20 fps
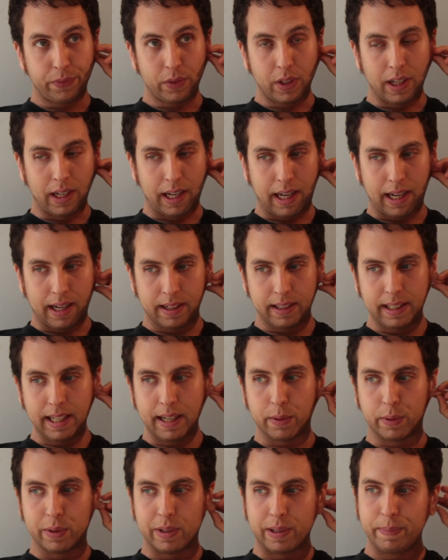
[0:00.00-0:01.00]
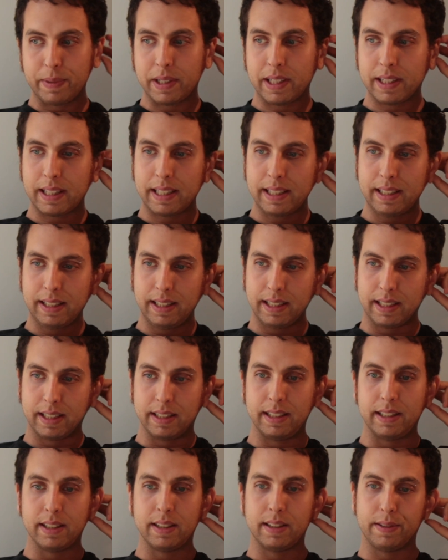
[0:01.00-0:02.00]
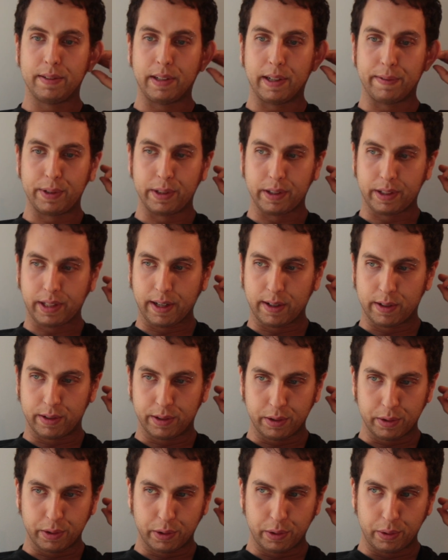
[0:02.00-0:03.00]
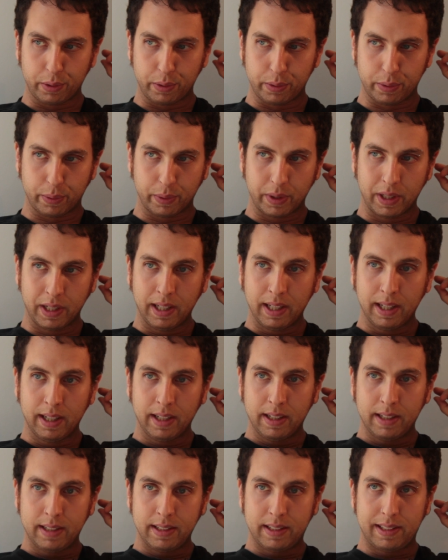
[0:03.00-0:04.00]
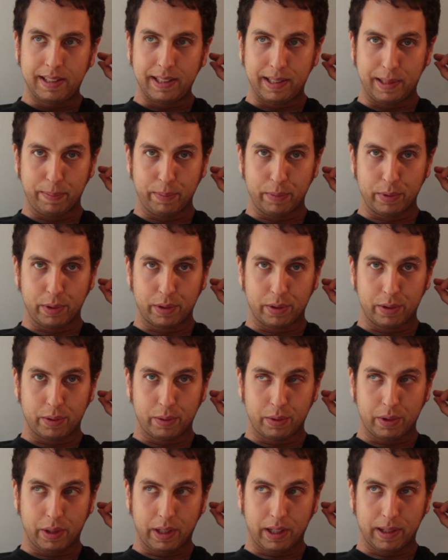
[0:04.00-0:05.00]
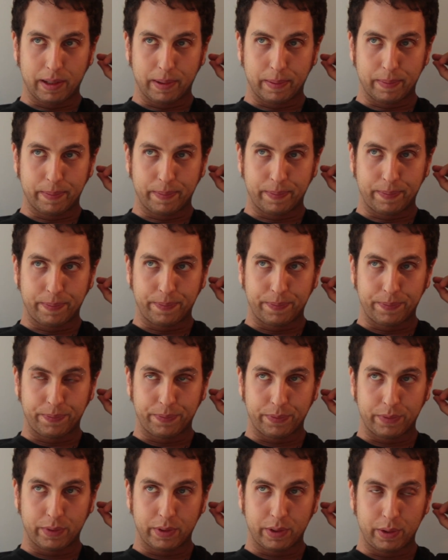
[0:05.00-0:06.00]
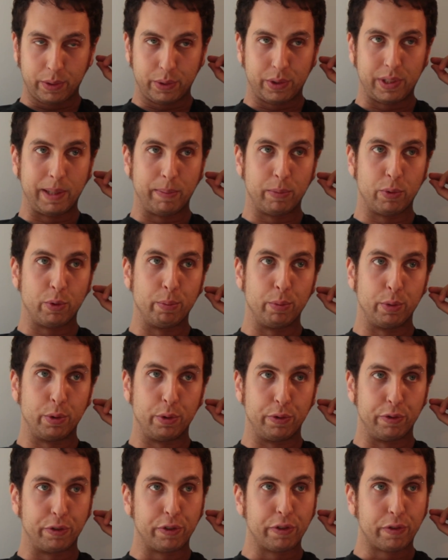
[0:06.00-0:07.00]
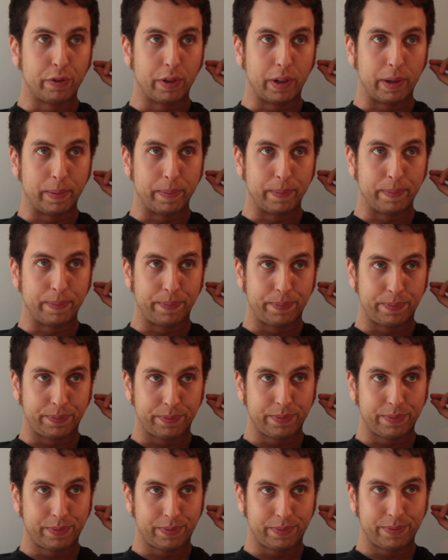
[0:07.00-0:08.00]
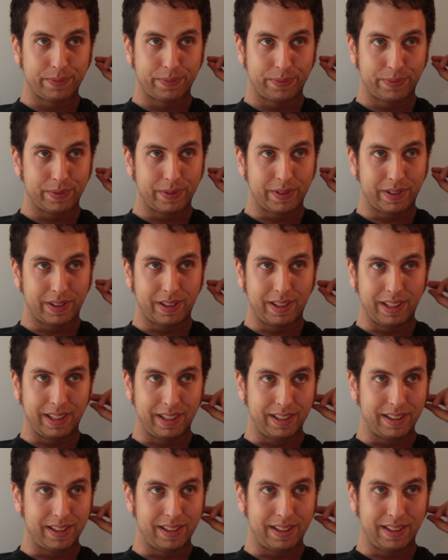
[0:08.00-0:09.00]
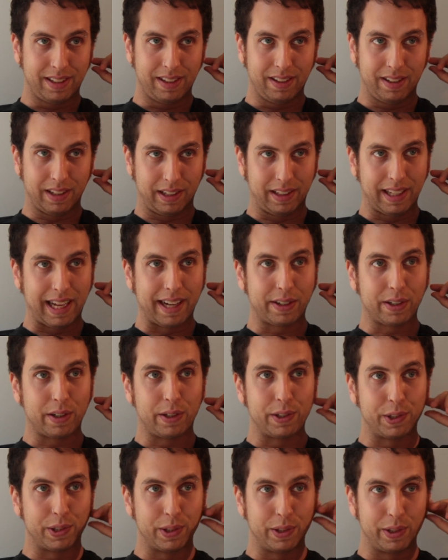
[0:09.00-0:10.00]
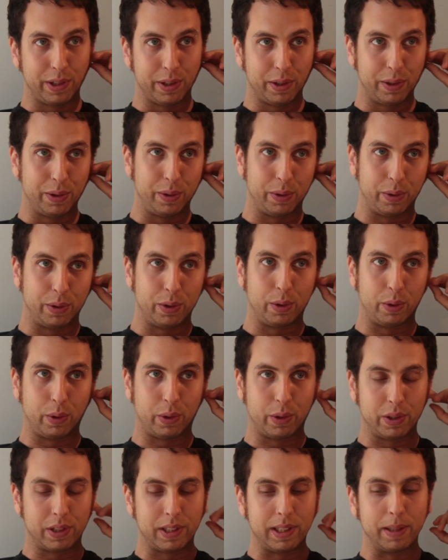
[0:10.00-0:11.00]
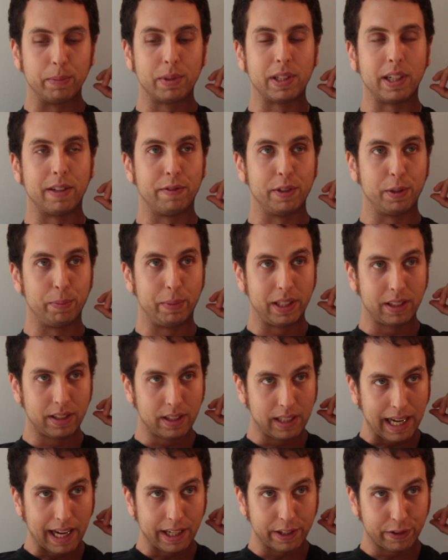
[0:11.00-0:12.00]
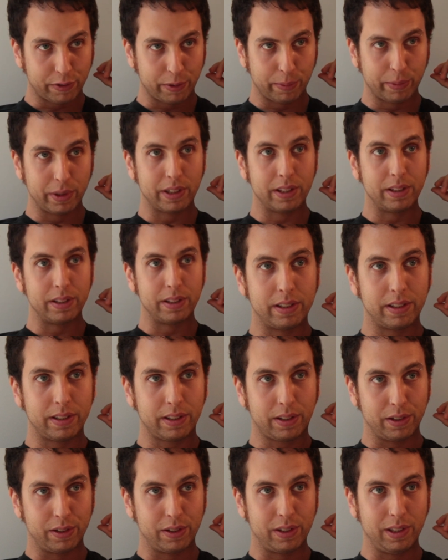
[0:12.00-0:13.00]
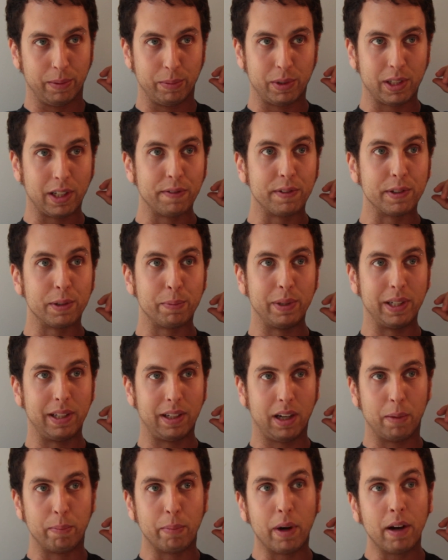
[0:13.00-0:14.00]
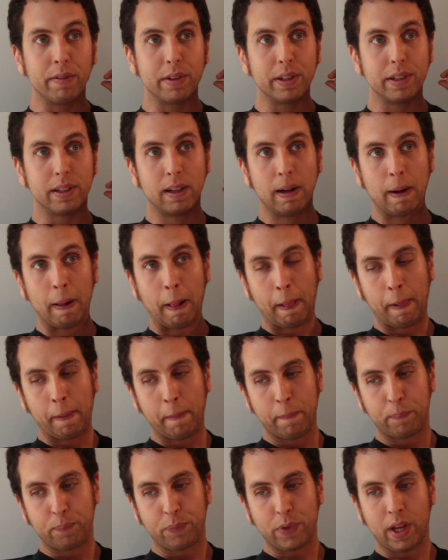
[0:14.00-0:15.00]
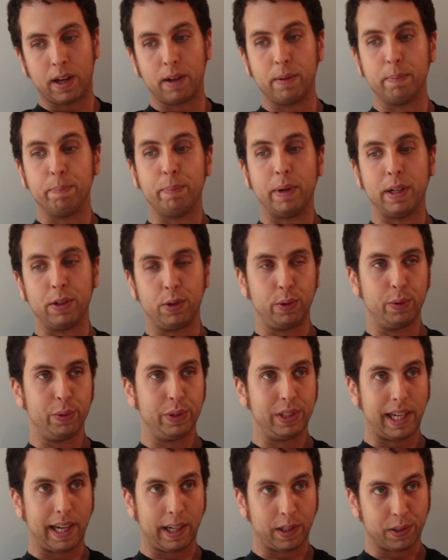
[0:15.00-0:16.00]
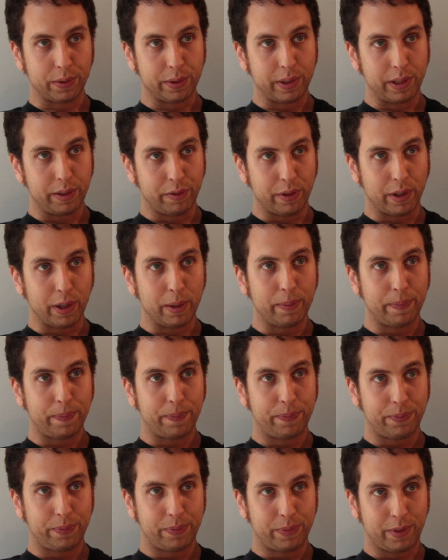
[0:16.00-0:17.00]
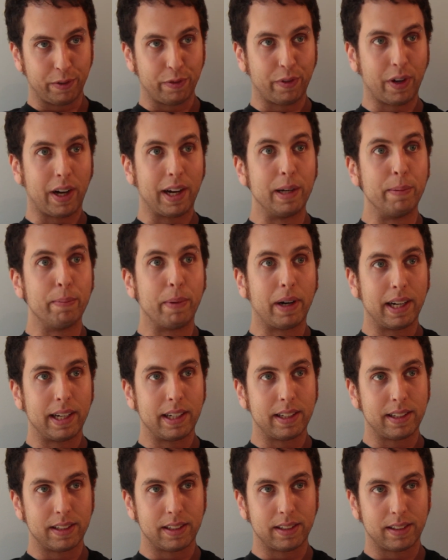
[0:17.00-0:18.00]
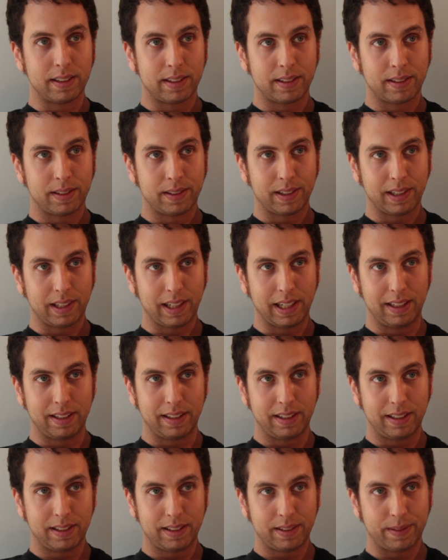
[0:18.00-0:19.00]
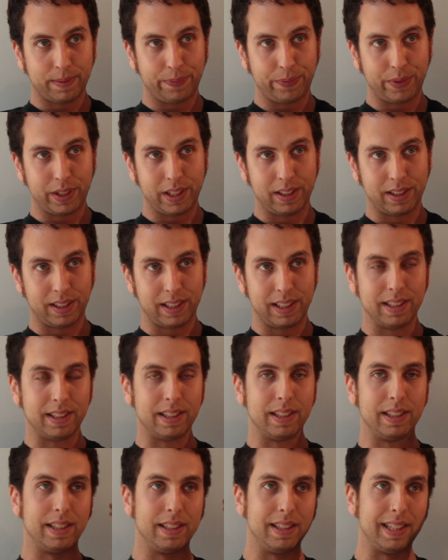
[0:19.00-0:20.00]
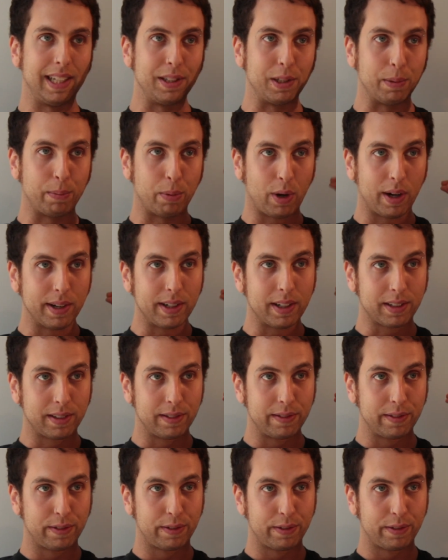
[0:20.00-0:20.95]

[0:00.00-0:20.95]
Yeah, well, I mean, I liked the idea of having a character who seemed removed from that culture, who could see himself as being detached from it and could see himself as being above it, but who is actually very defined by it and is in a sense a product of